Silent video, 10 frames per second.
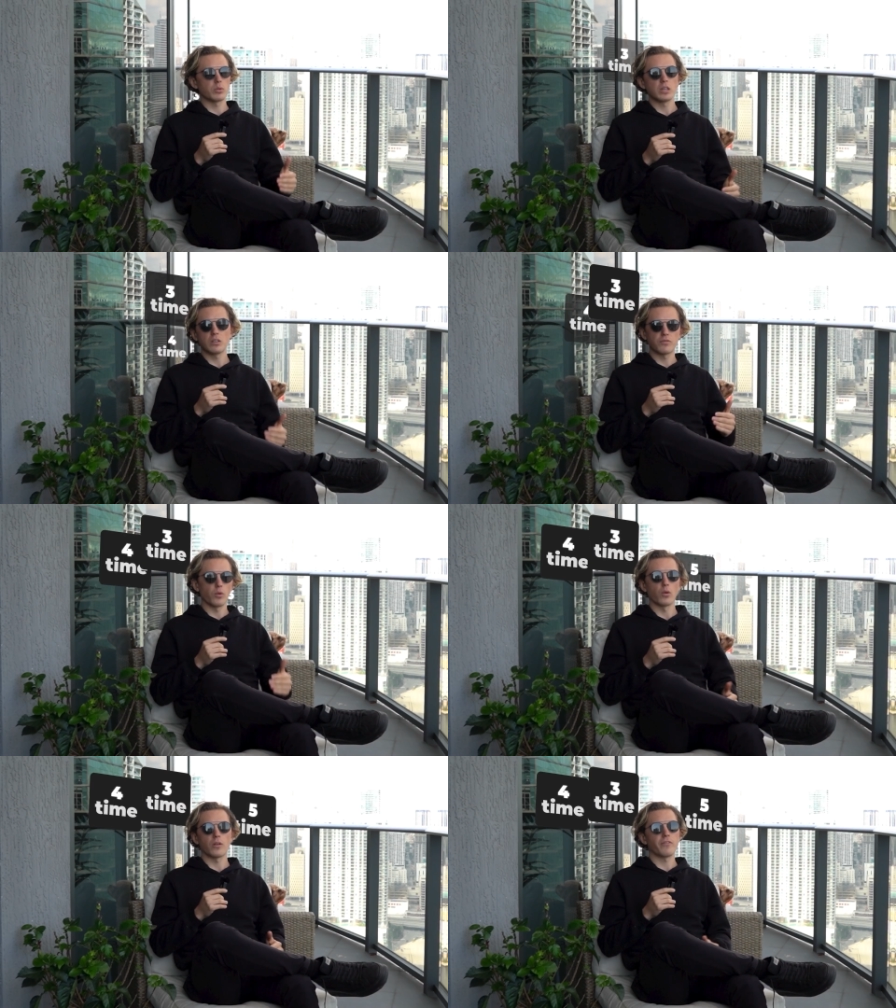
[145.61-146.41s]
three,
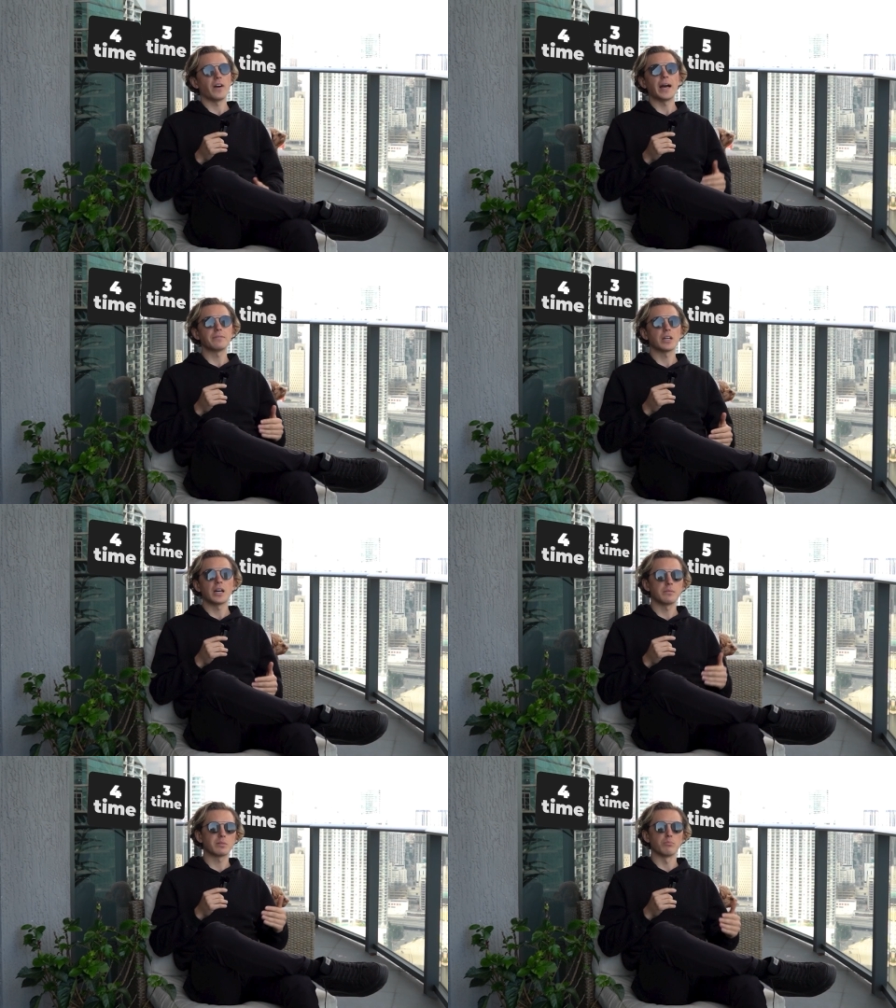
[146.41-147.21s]
four, five
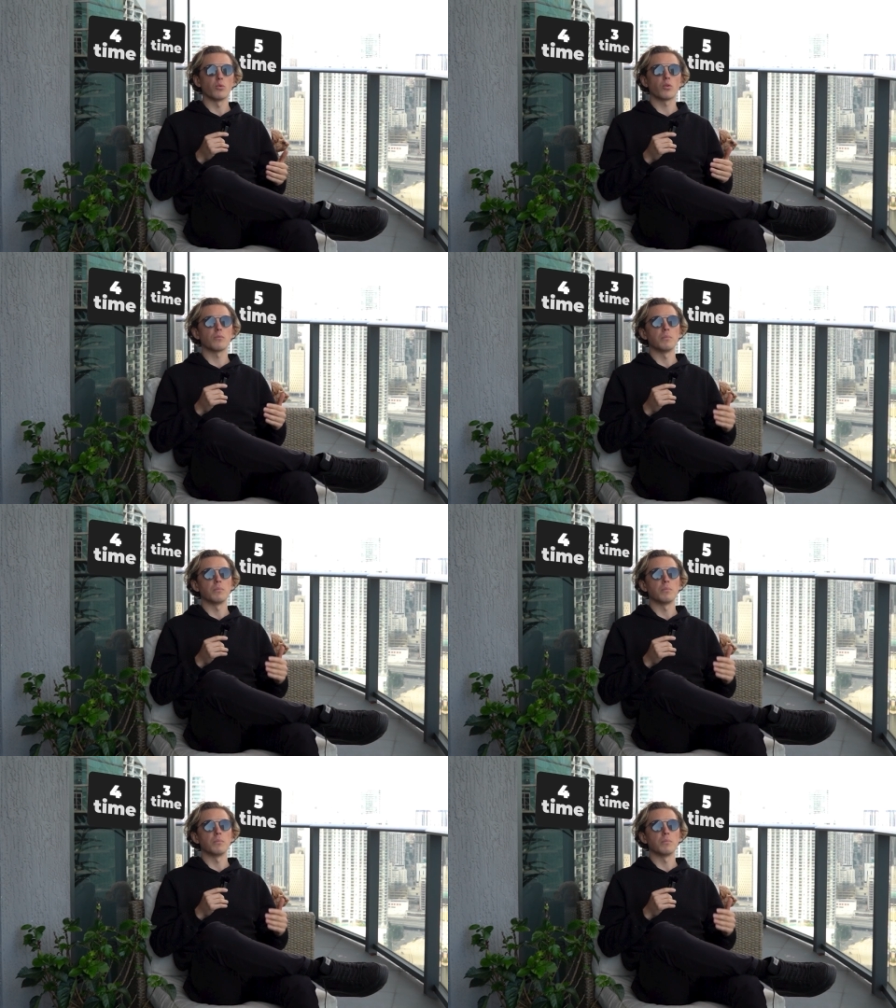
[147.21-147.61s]
times more